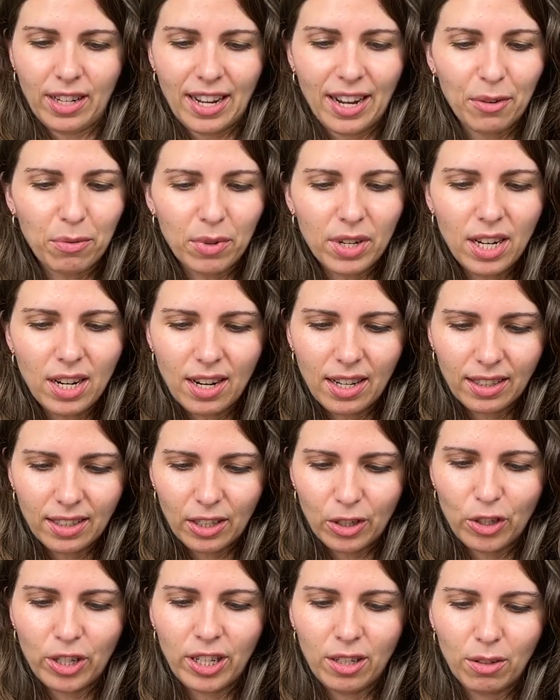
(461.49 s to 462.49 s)
I really like
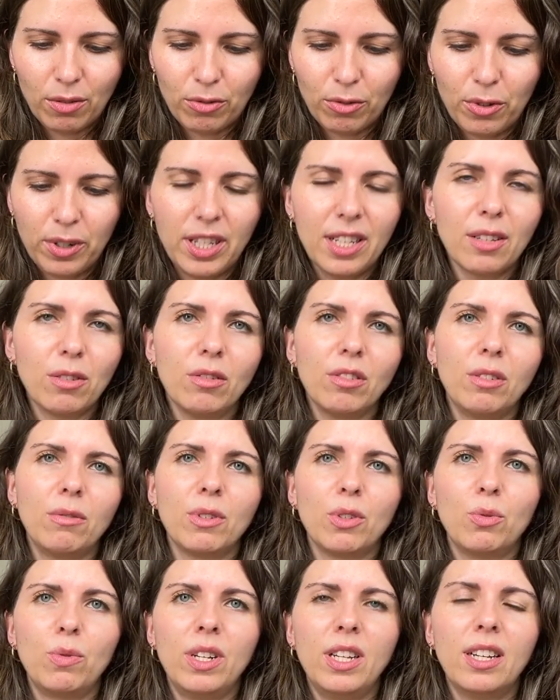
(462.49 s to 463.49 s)
that shade of green. I thought it
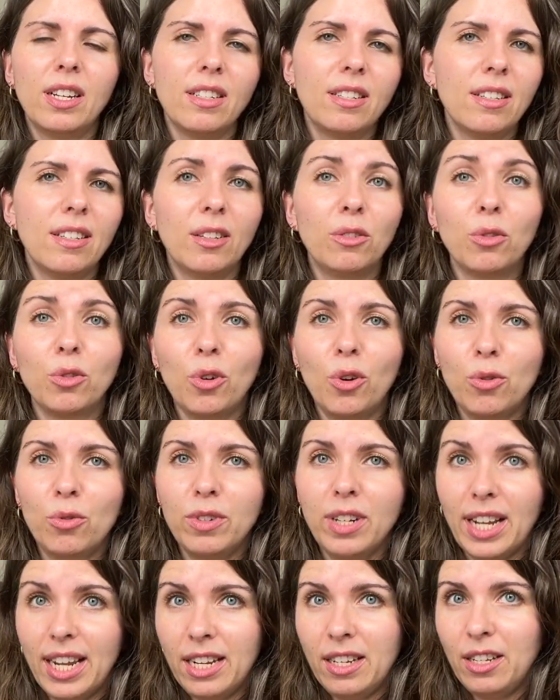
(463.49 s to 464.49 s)
was really nice, and I don't
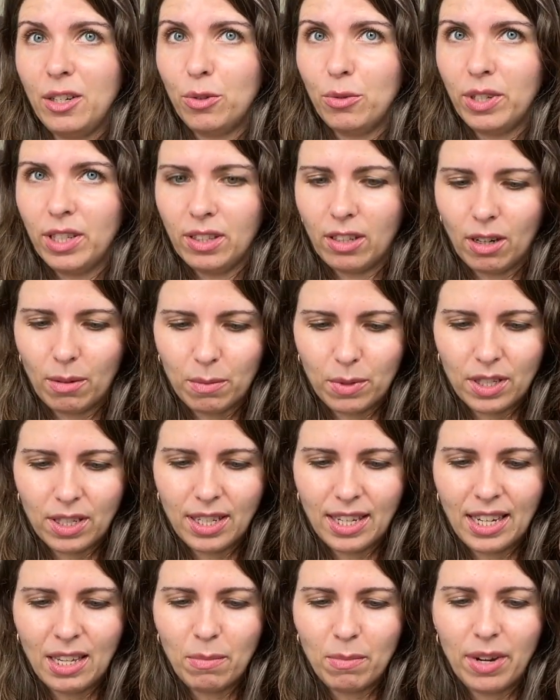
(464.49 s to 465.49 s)
own any green tops
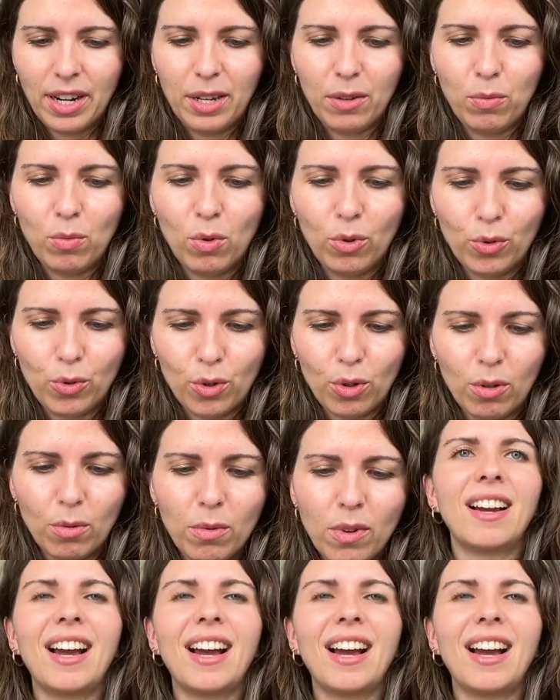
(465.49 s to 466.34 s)
in my wardrobe.